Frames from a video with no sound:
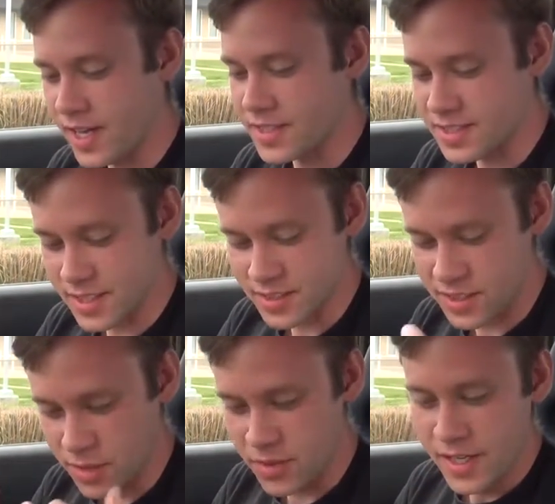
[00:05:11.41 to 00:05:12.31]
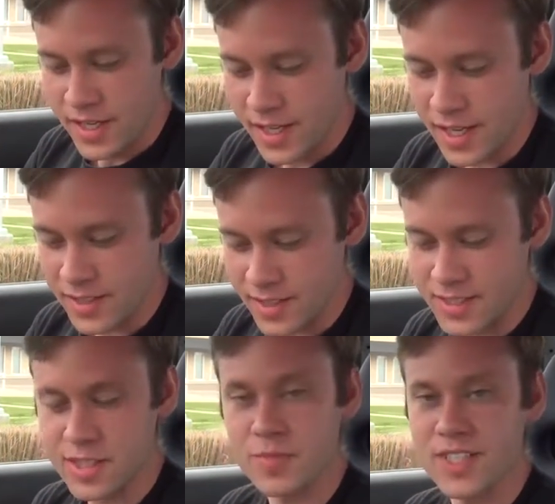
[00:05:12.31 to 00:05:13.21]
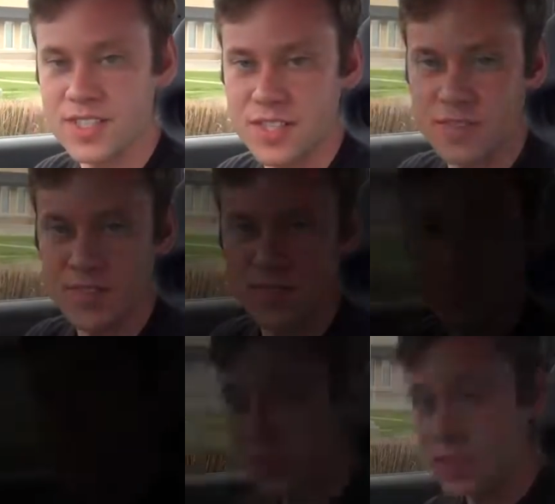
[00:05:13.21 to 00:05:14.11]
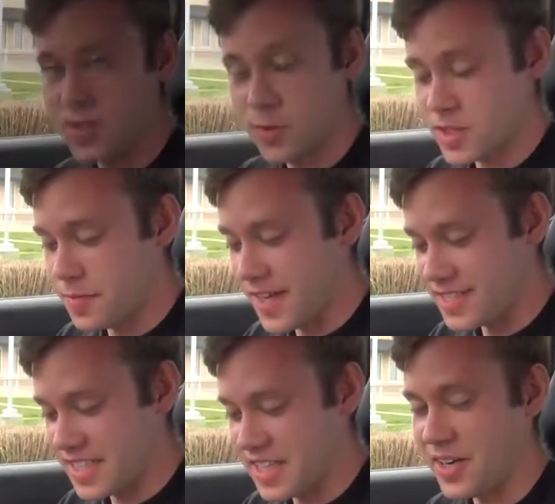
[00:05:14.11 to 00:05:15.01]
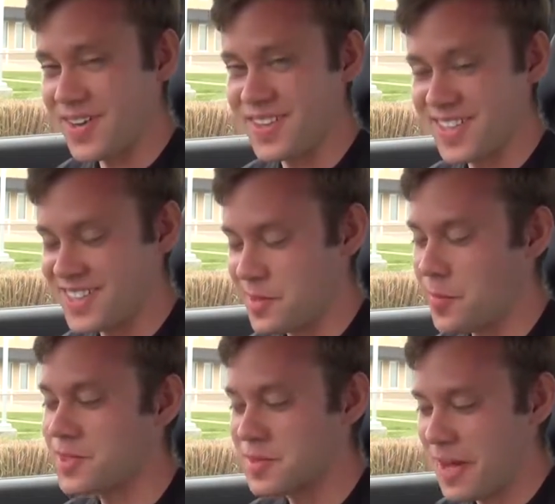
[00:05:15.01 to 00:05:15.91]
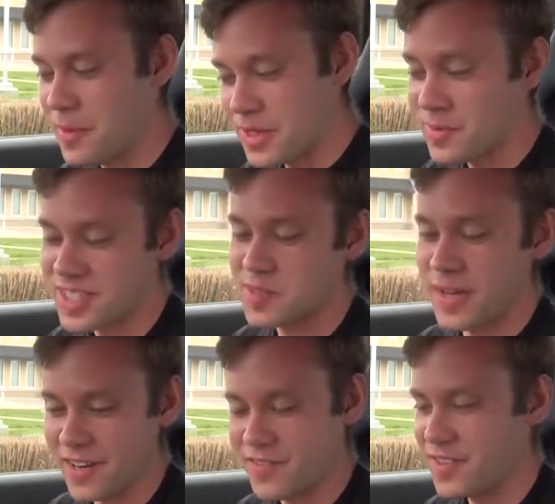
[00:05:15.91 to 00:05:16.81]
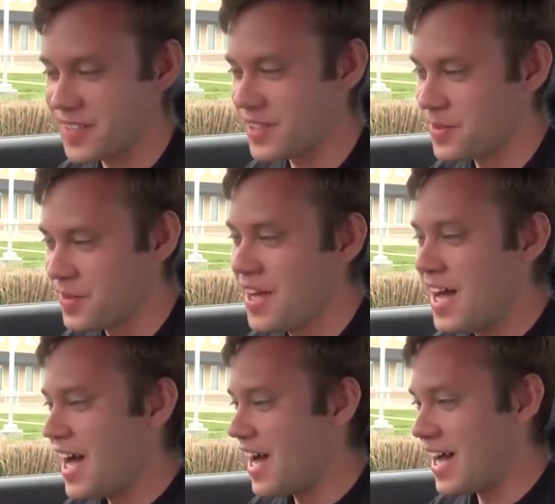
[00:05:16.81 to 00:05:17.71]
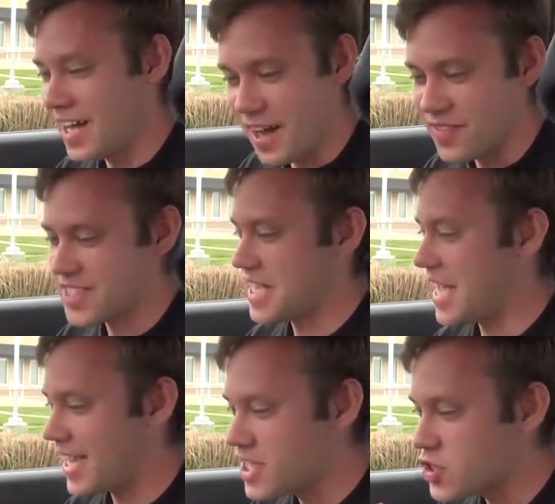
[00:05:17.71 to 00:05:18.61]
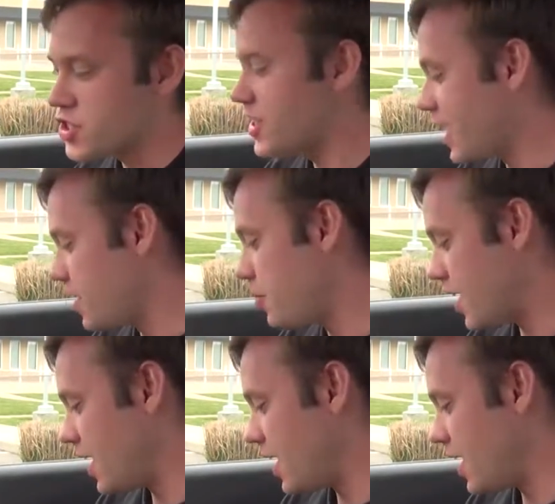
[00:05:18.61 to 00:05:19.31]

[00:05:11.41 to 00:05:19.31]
And so, yeah, nicely placed shifter. As far as storage space in the R32, well, it's about what you would expect for a vehicle of this age and type.